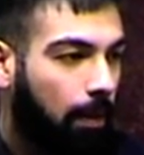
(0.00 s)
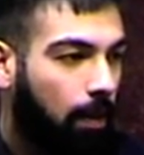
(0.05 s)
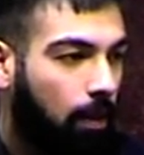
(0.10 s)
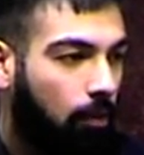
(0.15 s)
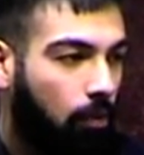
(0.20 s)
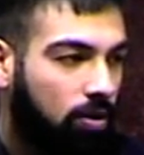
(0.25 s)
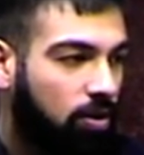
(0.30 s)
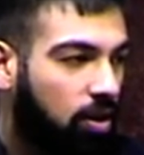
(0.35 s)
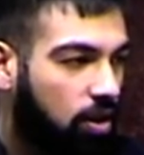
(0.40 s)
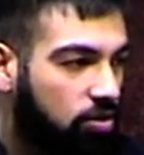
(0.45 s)

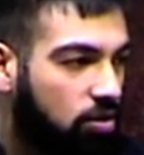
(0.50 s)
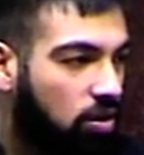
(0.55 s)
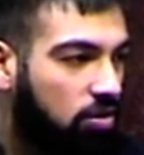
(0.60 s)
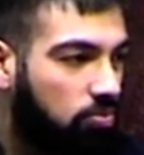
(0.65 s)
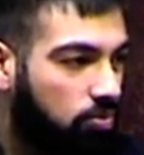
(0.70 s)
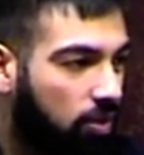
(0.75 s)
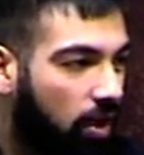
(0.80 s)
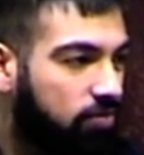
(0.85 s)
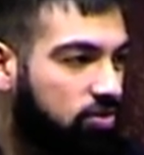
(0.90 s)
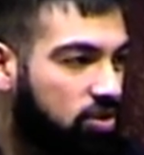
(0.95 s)
Wallah, you know,
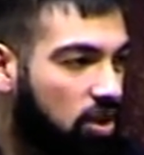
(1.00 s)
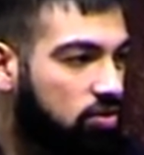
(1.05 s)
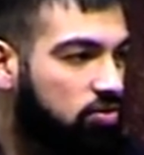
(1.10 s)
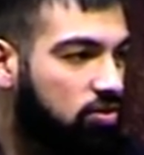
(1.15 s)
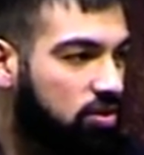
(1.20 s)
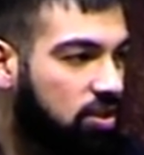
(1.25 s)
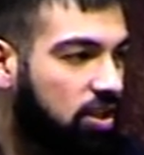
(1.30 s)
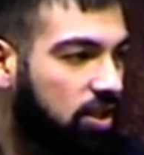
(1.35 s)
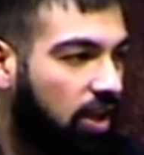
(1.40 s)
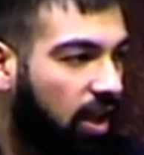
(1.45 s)
we have
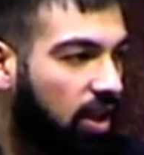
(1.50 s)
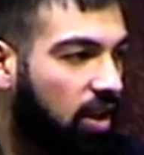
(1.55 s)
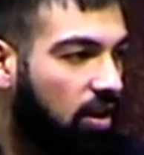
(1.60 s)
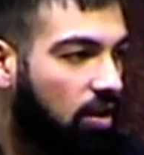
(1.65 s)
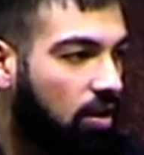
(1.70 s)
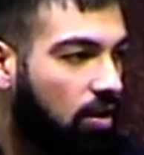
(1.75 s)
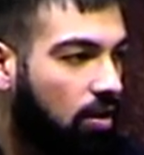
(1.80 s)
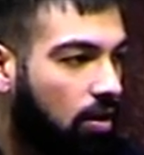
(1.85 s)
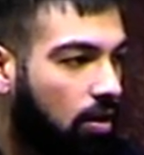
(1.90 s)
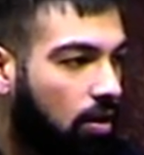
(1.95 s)
children today.
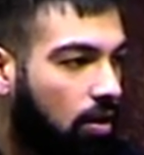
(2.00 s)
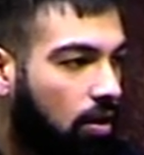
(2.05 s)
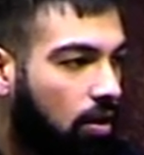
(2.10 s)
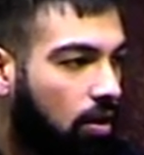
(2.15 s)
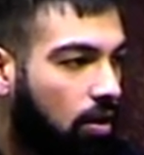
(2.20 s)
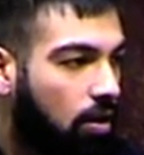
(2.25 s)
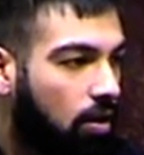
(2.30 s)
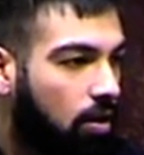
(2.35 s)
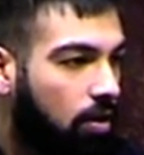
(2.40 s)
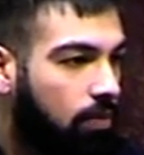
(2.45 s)

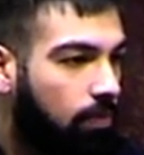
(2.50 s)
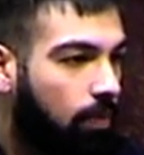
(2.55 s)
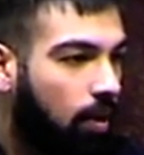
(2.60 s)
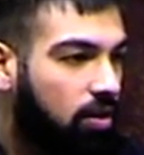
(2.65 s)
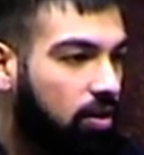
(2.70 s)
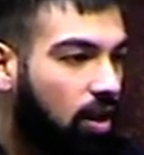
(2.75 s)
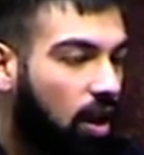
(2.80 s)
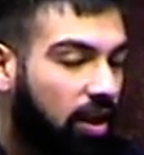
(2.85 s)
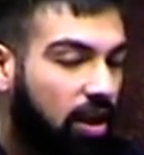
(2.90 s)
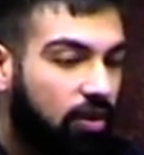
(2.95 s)
May
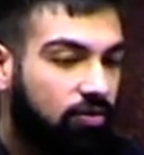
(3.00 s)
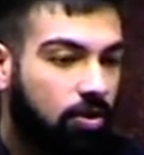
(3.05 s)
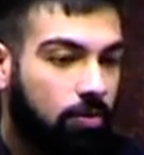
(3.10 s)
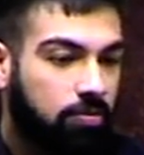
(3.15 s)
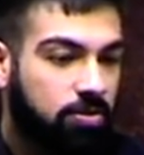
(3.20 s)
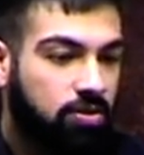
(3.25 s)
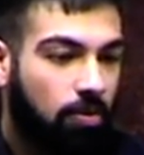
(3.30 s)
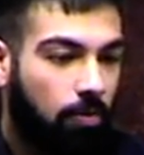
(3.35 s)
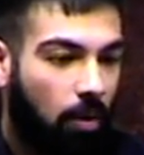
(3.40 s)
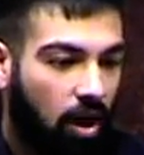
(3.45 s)
Allah give them
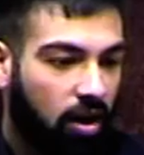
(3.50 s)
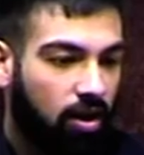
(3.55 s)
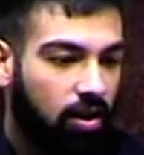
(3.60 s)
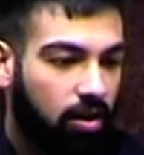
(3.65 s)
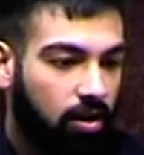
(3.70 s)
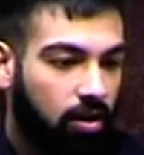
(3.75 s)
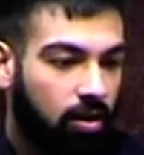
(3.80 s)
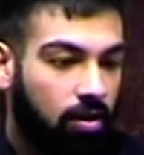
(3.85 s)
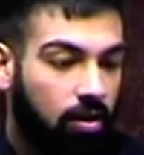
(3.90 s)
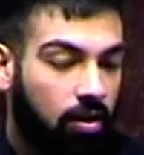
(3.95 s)
some
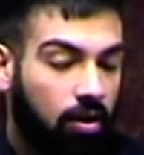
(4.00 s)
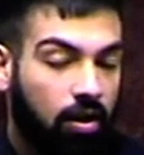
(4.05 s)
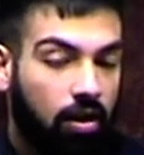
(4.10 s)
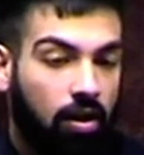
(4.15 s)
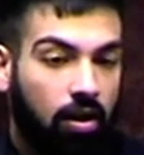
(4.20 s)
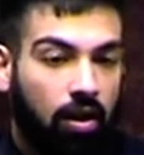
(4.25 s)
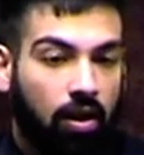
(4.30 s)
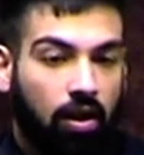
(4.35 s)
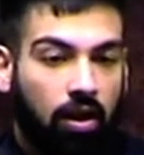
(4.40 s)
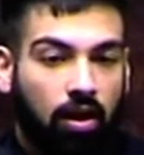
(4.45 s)
akal.
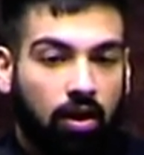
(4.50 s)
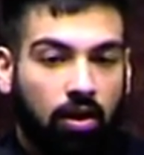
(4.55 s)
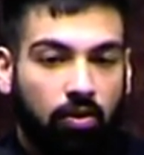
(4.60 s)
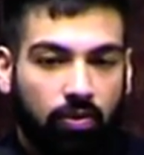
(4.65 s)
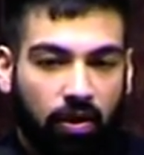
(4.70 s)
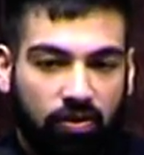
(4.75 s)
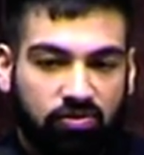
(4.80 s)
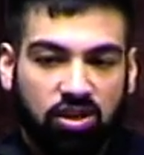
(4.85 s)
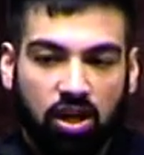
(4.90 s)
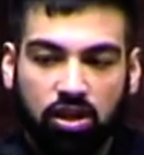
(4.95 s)
We
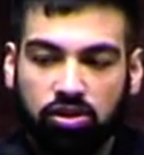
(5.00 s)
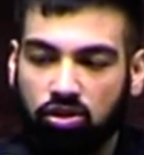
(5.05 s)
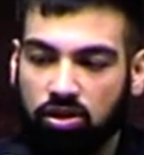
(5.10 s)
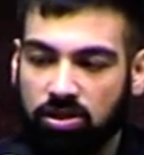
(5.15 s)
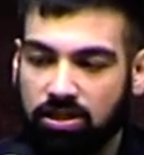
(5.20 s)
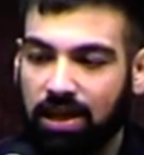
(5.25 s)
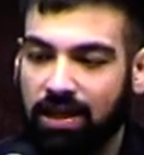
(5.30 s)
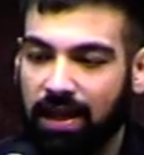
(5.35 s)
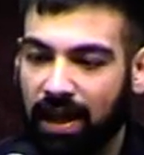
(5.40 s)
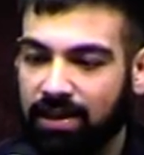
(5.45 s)
have children
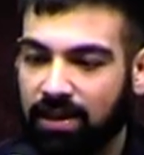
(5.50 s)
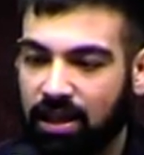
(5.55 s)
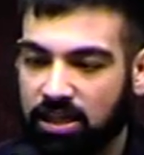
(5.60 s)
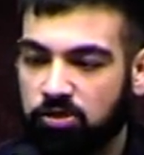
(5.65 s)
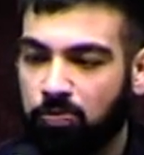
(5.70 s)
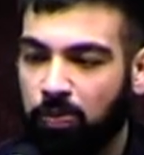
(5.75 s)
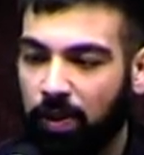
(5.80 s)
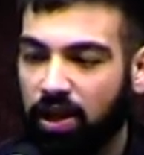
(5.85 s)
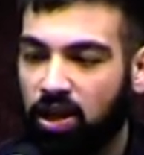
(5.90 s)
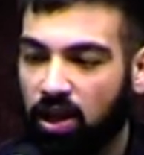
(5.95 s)
today that
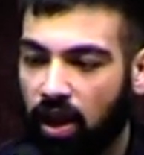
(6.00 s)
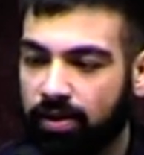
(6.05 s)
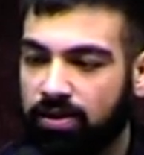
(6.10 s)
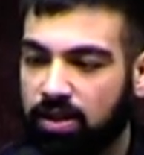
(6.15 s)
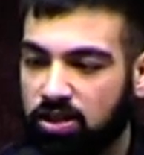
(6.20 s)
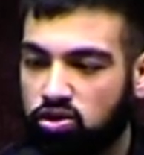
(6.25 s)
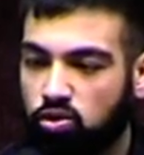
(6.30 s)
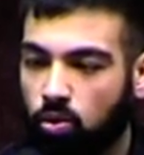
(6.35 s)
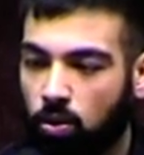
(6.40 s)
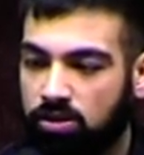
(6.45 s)
speak like
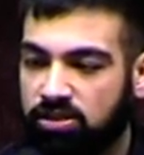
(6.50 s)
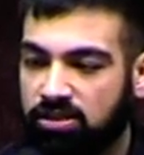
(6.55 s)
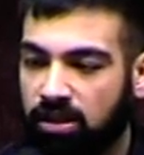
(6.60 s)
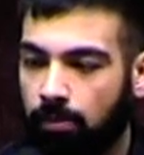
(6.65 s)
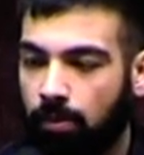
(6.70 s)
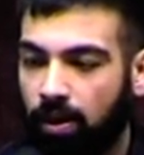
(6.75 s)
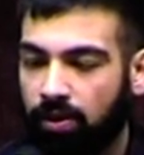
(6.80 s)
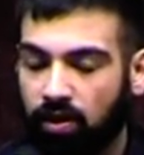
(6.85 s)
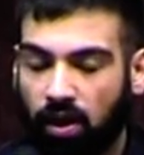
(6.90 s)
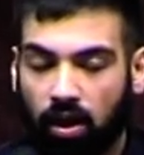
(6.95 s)
this towards their
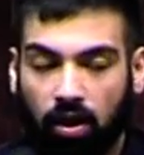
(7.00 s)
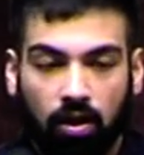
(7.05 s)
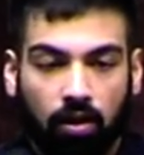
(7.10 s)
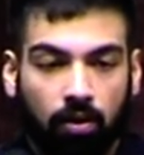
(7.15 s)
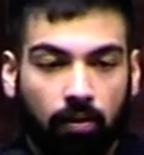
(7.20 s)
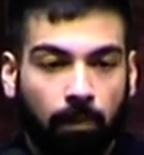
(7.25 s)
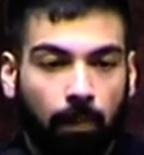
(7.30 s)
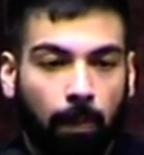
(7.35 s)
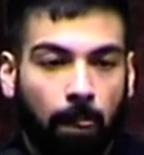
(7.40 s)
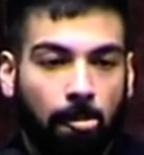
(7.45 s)
mother.
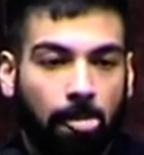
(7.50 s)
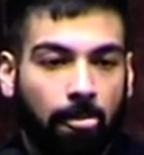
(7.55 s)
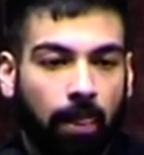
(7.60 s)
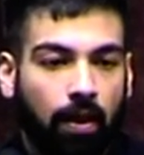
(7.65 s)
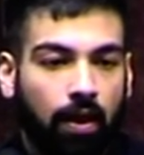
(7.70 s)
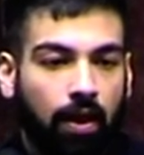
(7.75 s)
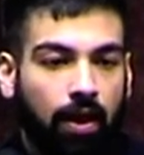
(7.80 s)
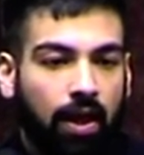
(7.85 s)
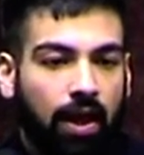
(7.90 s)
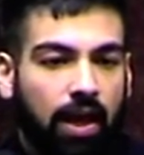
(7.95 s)

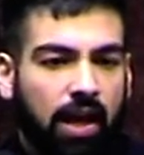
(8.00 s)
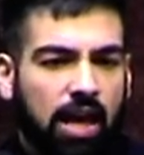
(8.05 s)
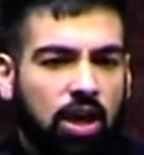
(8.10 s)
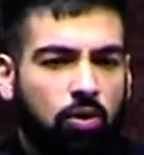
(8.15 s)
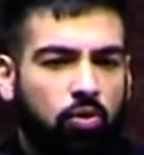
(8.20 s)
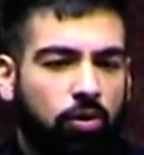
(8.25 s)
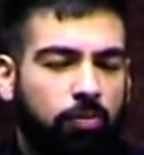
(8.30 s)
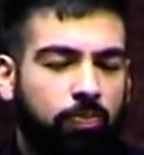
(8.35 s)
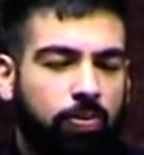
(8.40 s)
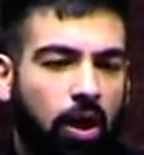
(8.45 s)
He
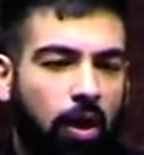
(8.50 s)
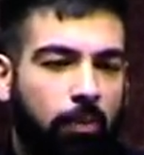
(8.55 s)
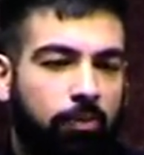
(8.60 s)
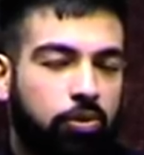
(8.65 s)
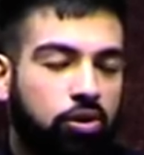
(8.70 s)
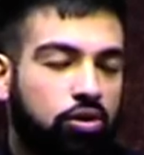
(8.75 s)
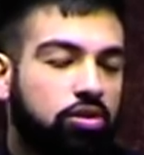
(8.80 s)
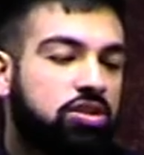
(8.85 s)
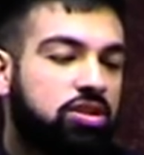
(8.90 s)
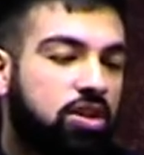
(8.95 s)
would be
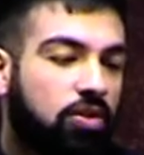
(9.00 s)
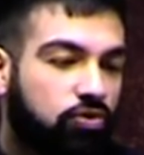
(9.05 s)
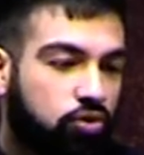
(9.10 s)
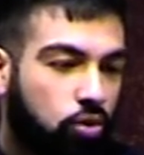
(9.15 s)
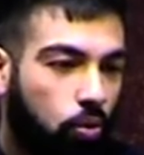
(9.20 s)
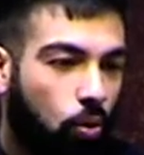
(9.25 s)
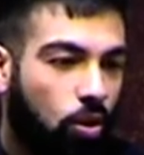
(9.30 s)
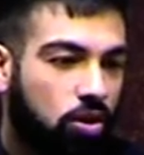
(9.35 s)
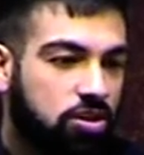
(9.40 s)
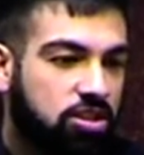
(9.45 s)
abusive
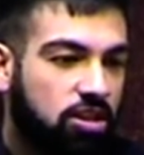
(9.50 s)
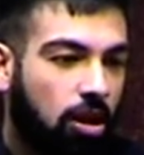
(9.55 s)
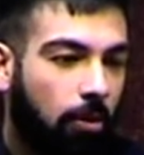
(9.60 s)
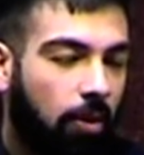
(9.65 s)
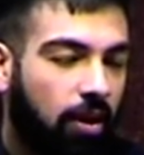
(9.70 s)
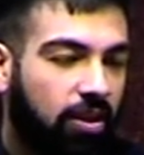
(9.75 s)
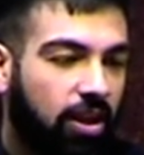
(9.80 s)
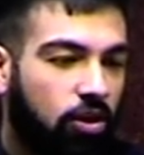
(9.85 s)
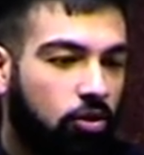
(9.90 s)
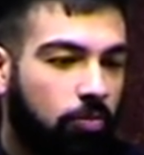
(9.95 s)
towards the
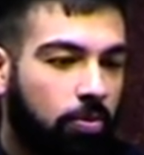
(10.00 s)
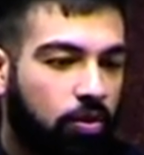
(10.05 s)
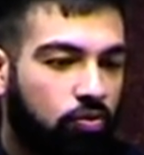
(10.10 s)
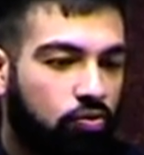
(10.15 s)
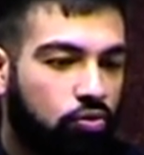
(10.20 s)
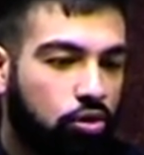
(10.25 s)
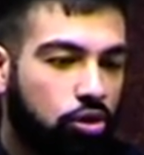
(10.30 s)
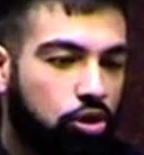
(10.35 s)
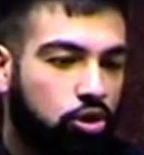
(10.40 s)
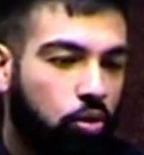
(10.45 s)
mother. He would be
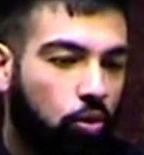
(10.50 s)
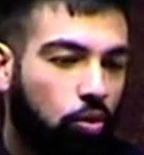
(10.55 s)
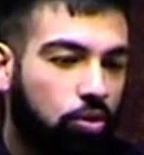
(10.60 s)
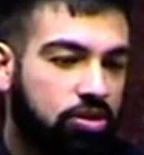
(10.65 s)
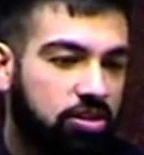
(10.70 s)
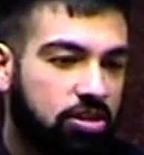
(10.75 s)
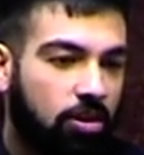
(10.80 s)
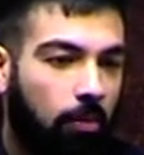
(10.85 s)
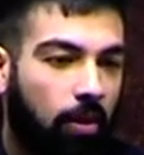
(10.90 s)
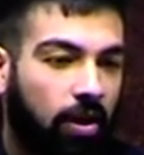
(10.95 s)
rude
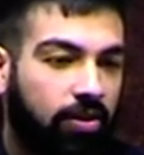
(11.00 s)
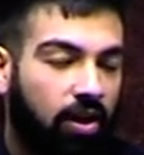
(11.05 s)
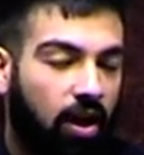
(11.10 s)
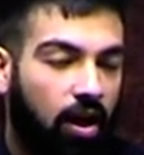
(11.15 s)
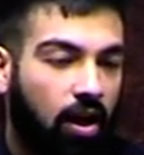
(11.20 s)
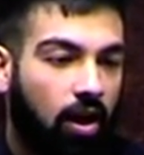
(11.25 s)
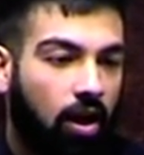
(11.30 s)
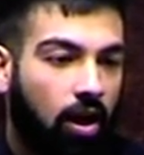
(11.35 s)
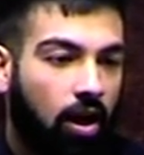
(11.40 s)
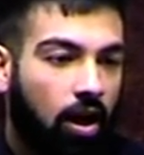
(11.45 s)
towards the mother.